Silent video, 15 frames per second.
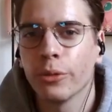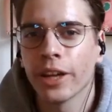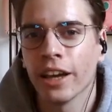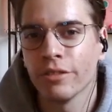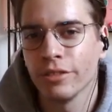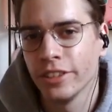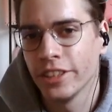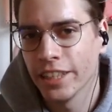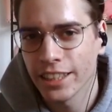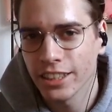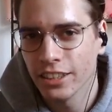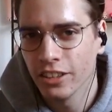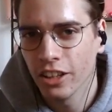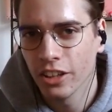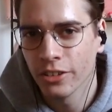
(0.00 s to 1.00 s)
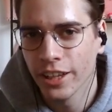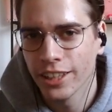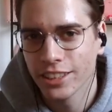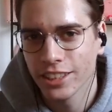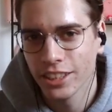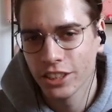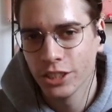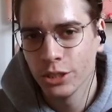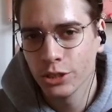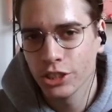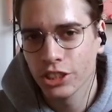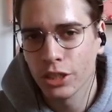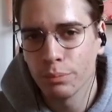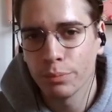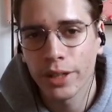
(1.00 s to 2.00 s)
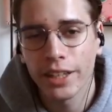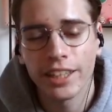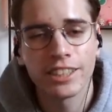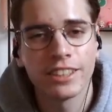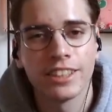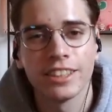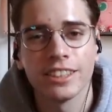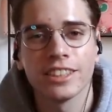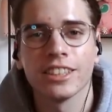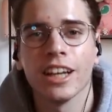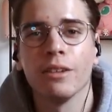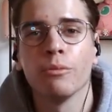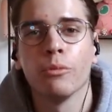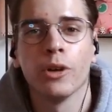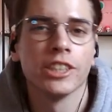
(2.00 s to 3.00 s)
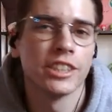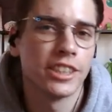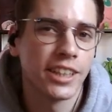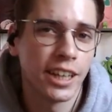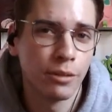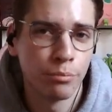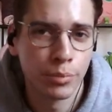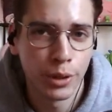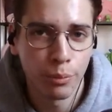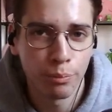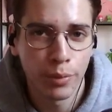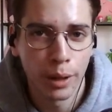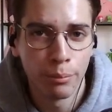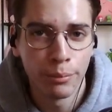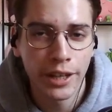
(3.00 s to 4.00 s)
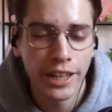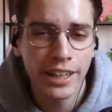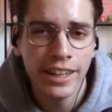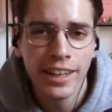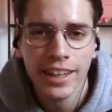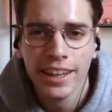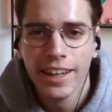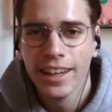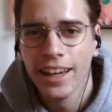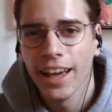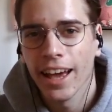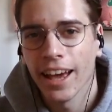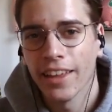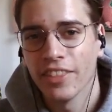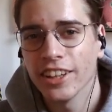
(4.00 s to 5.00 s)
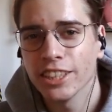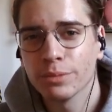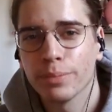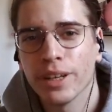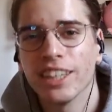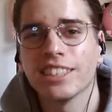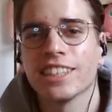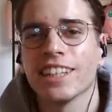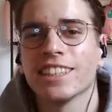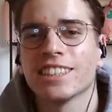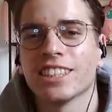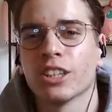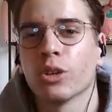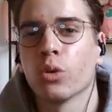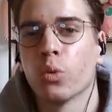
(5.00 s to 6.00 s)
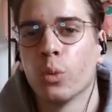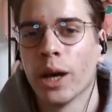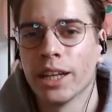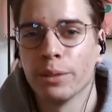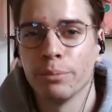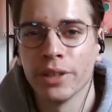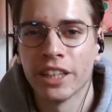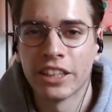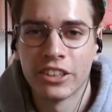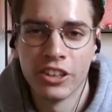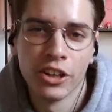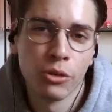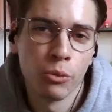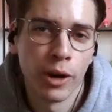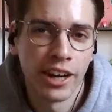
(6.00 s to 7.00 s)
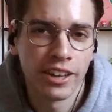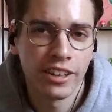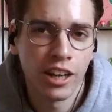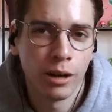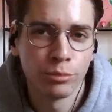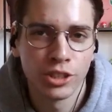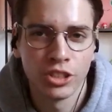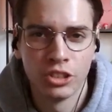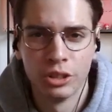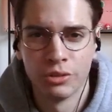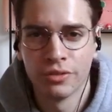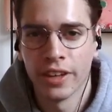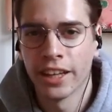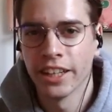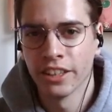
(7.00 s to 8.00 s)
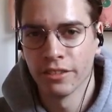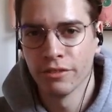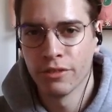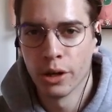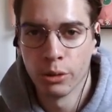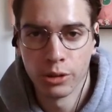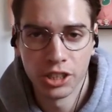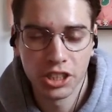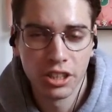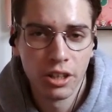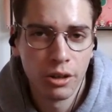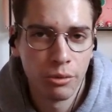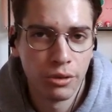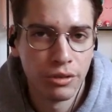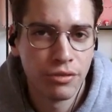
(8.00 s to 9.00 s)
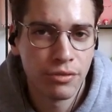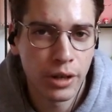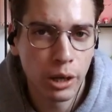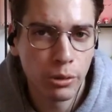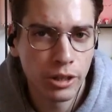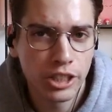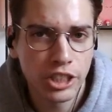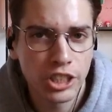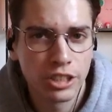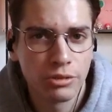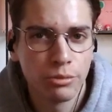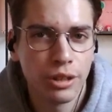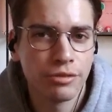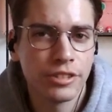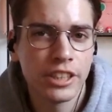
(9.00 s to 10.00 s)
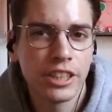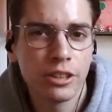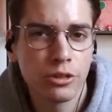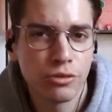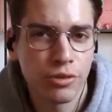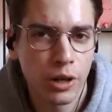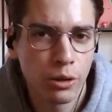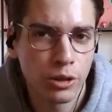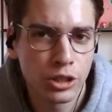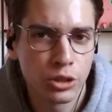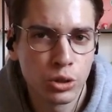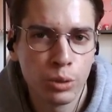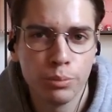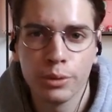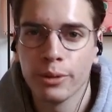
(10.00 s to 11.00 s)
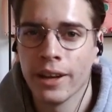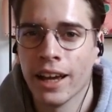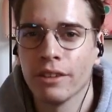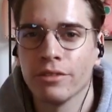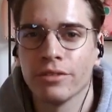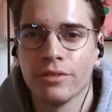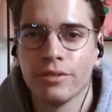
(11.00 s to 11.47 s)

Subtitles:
have yet another anti 2-star base, this time once again built by me. And this base is incredibly good when it comes to defending throwers. With throwers, with the new thrower troop, you have